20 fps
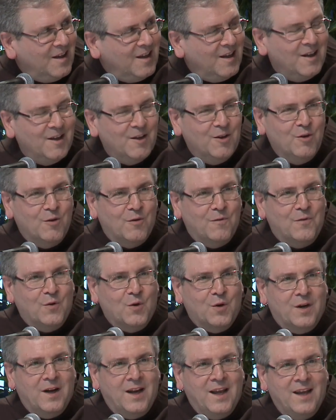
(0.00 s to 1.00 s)
He who
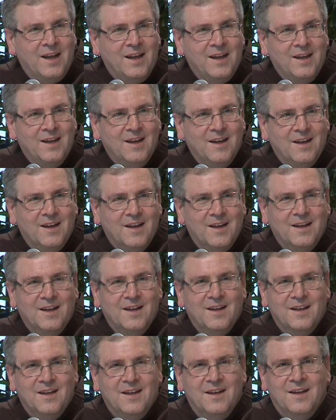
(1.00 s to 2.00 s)
knows the future is
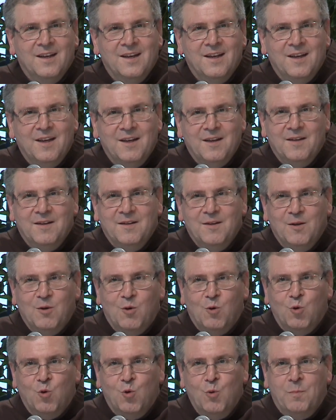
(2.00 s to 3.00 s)
only God. Only God
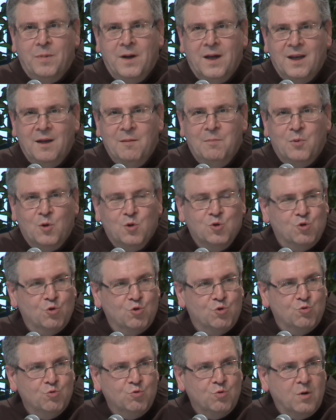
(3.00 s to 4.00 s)
knows what will
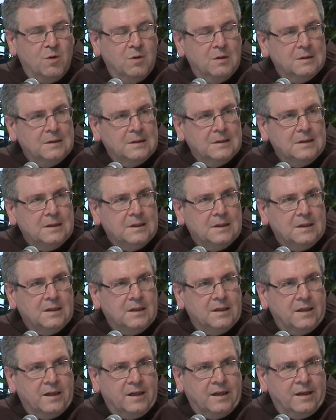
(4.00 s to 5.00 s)
happen in the future, and
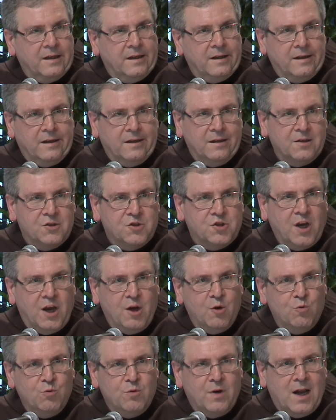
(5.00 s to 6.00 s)
nobody can
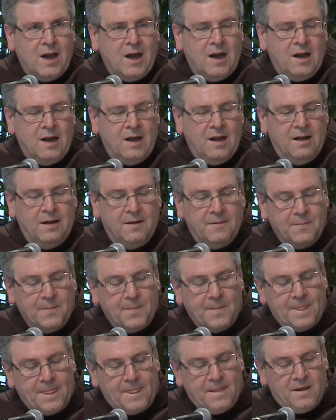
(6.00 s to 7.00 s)
substitute
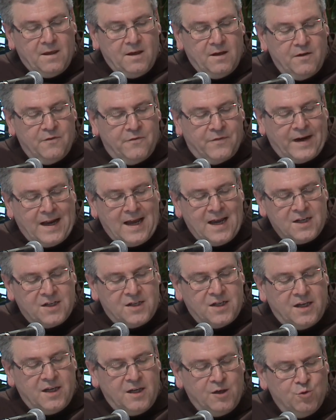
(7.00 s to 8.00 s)
him.
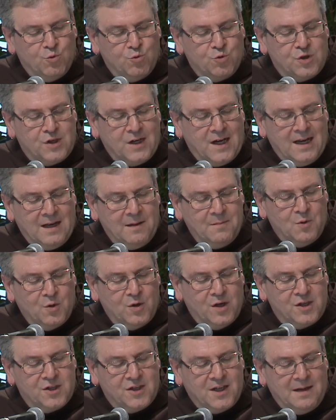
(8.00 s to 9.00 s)

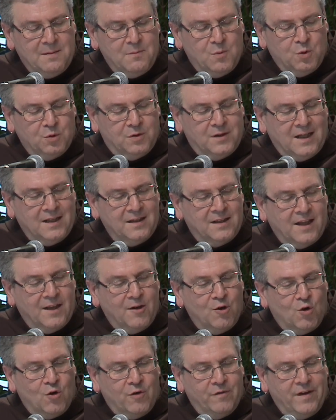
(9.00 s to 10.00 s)
There is a
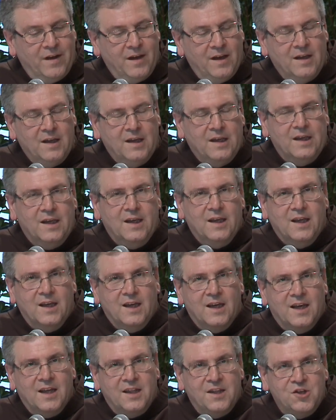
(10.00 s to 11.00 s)
Psalm, this
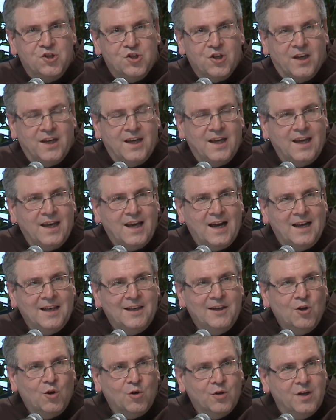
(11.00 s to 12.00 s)

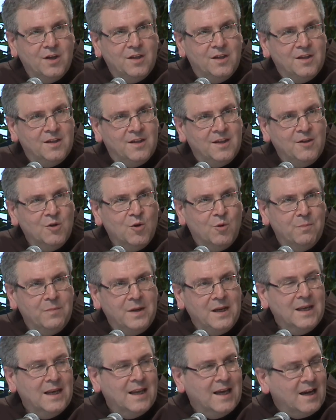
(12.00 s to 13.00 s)
Psalm
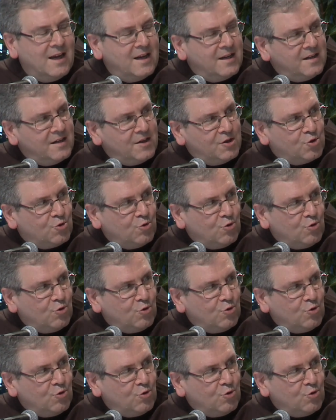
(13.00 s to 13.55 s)
eighty-nine.